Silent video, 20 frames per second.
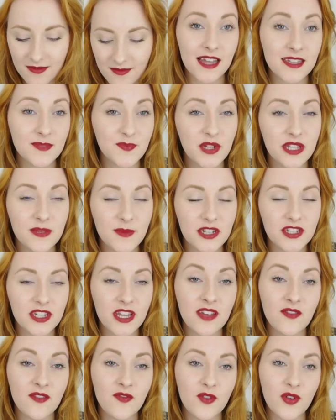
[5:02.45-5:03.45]
That's pretty much
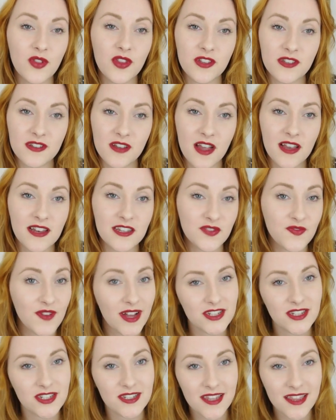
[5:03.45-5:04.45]
it for the stylish
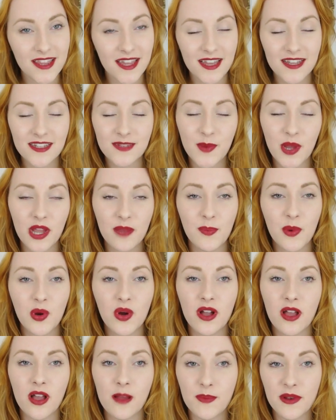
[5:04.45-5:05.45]
fashiony things but I
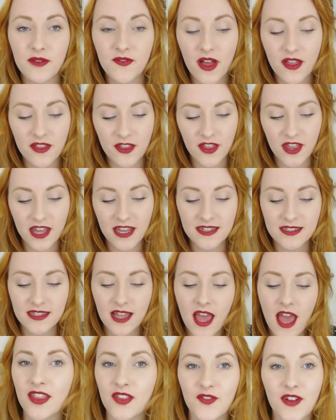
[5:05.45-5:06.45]
bought a couple of other things
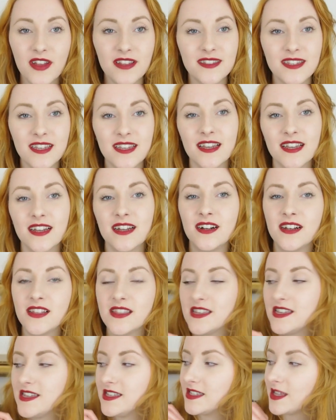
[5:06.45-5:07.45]
and the first thing are
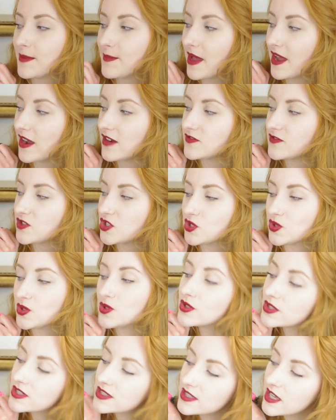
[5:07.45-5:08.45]
these pair of
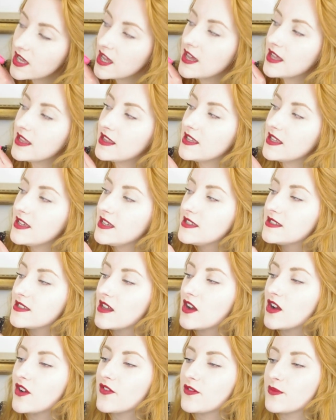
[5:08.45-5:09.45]
shorts. These
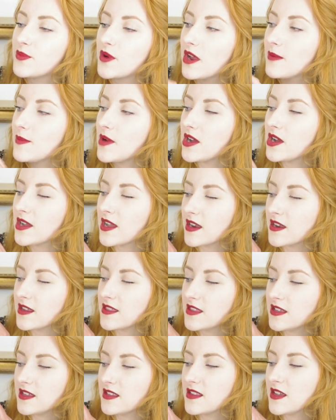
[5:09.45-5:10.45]
are from Primark and I
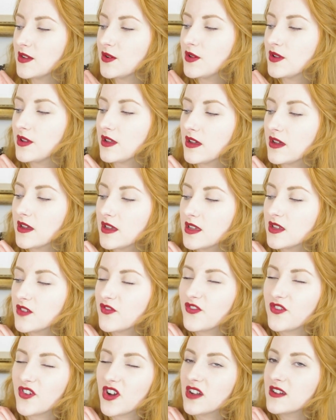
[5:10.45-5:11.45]
think they were like
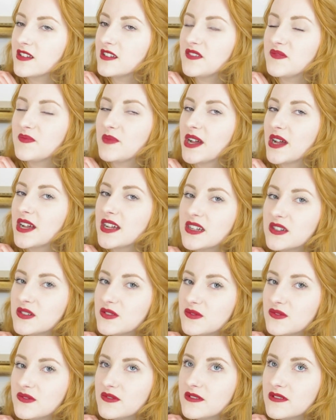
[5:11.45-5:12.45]
£5,
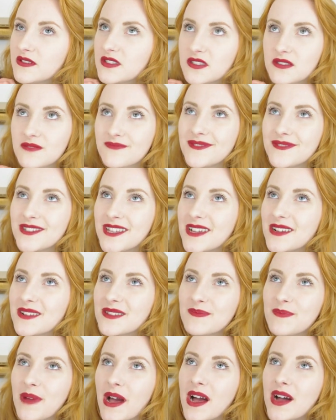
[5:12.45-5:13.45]

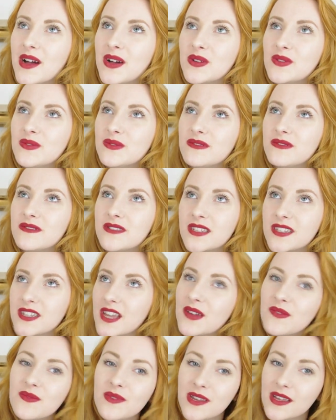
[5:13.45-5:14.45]
£6, I
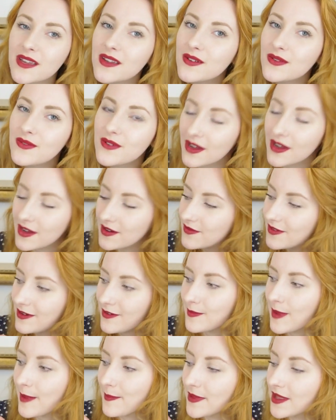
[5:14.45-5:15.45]
don't know, can't really
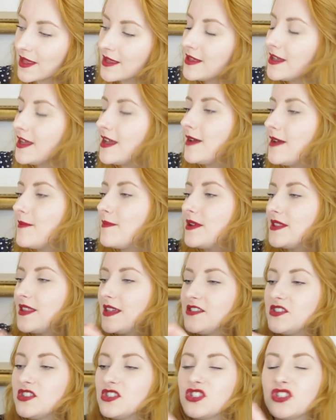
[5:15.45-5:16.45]
remember. But
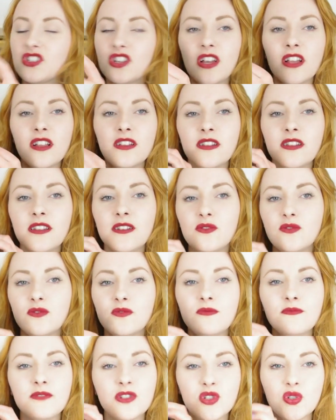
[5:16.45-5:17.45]
they're just
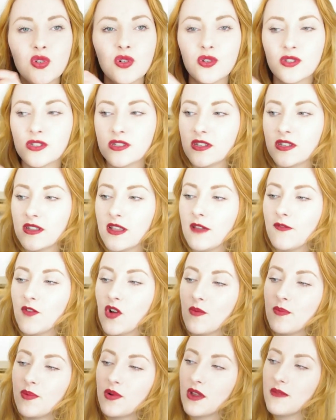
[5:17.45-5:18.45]
little shorts and they've
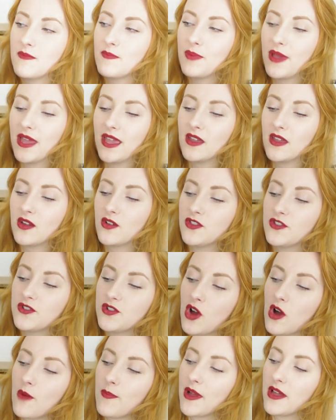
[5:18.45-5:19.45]
got bright pink on the
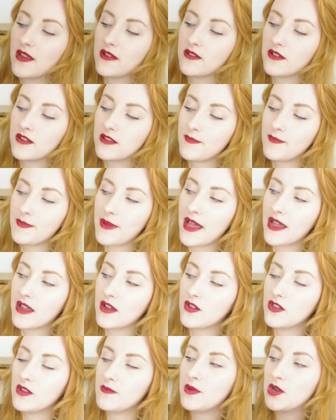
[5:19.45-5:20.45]
top and on the
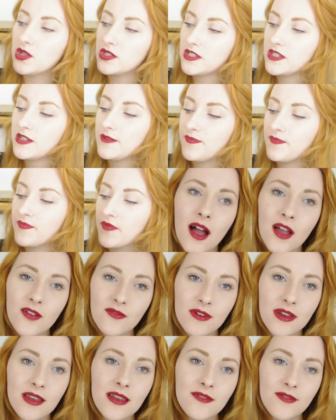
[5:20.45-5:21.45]
back on the bottom. I
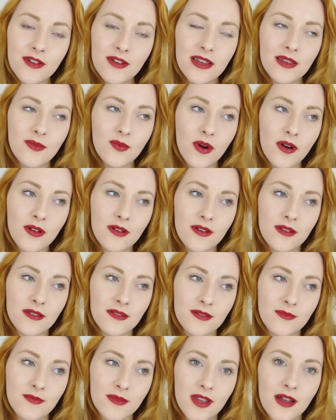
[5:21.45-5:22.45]
really, really want
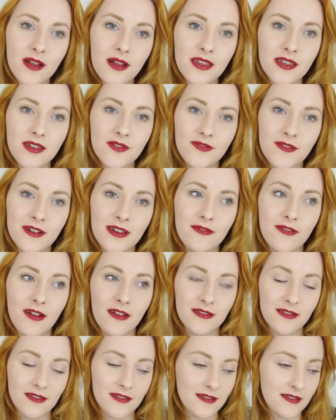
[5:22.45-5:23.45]
some Nike free
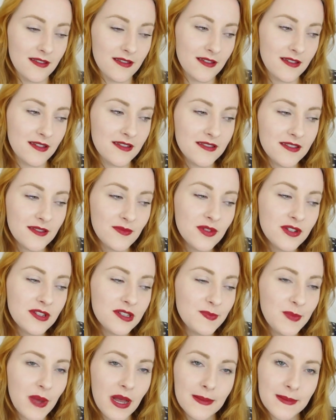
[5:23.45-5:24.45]
runs. Can someone
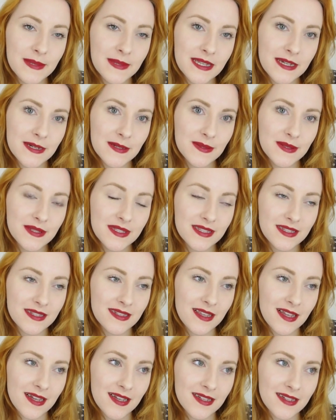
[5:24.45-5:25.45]
just buy me those?
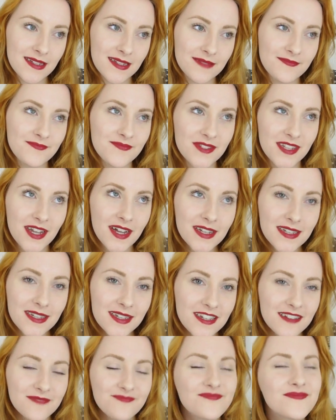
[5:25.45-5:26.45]
Like,
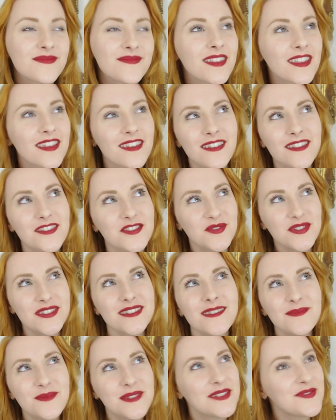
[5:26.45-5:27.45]
Nike, do you want to
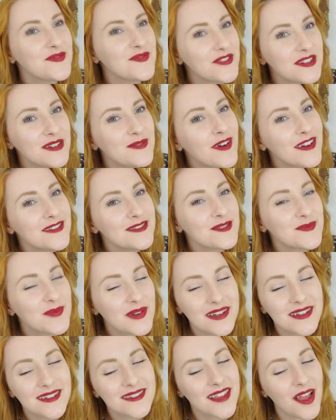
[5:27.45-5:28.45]
send me some free runs?
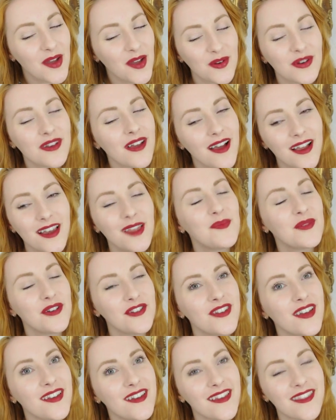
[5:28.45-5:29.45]
Because I would highly
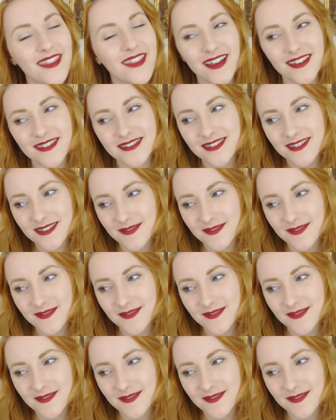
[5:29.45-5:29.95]
appreciate it. Thanks.